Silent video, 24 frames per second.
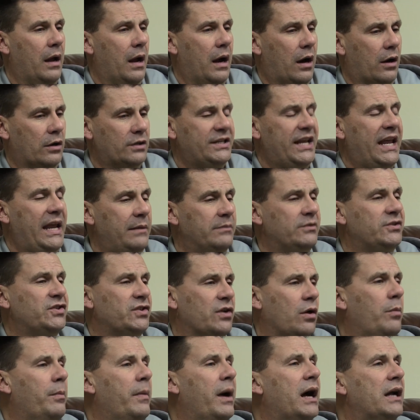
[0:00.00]
our team
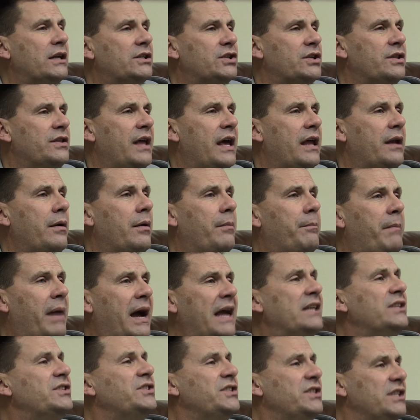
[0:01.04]
so much that
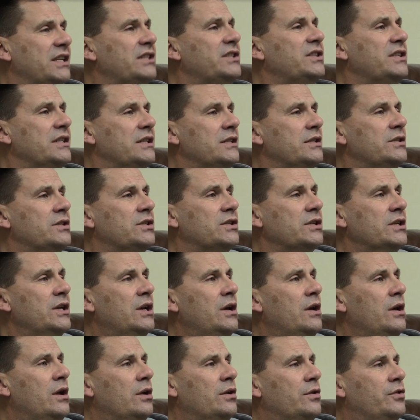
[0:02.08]
my assistants
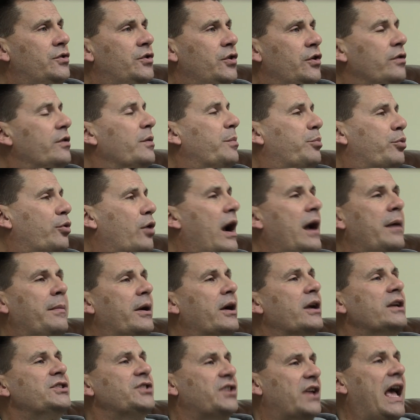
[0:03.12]
do the
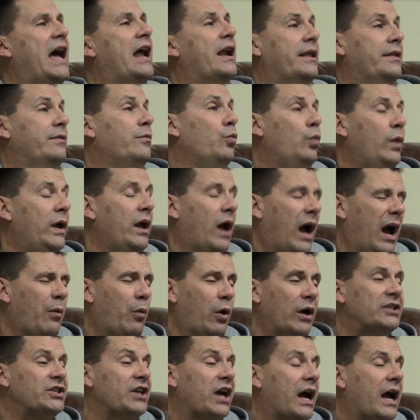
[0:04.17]
primary scouting. We, I
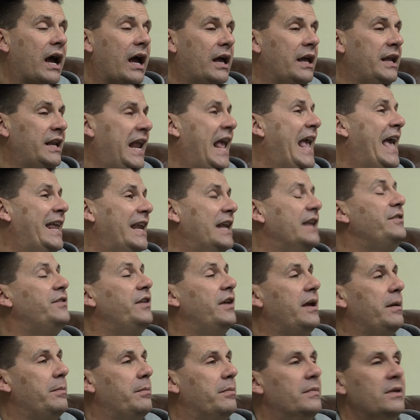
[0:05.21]
watch an edit
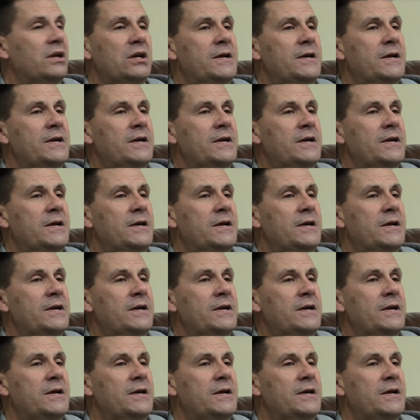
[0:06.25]
tape